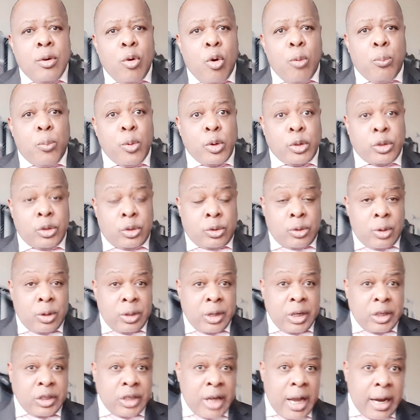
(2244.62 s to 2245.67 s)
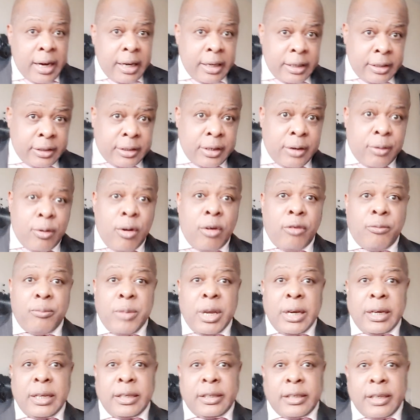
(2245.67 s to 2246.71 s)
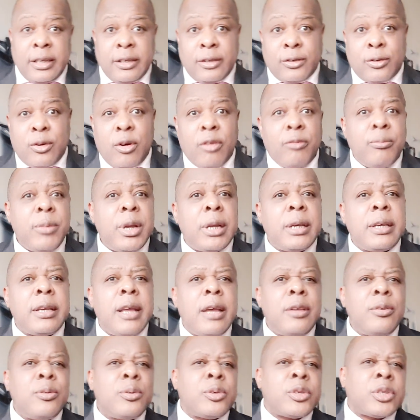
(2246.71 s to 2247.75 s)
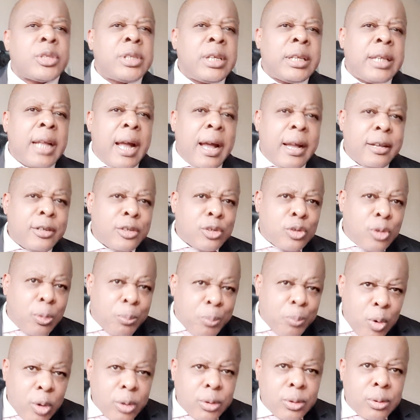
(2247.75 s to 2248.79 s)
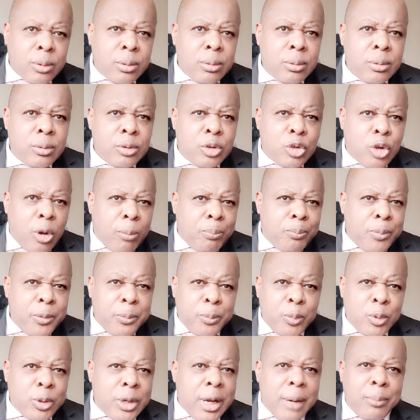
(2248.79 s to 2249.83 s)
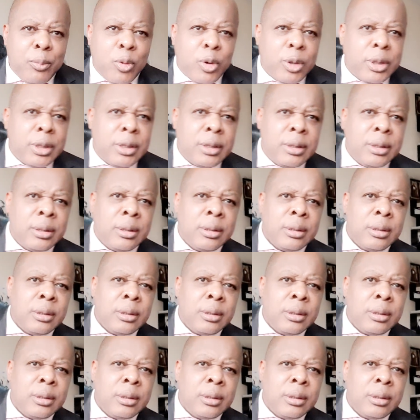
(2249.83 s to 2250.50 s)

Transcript: opposition, they challenge the government, they change government. Then you sit and support, chop people their money.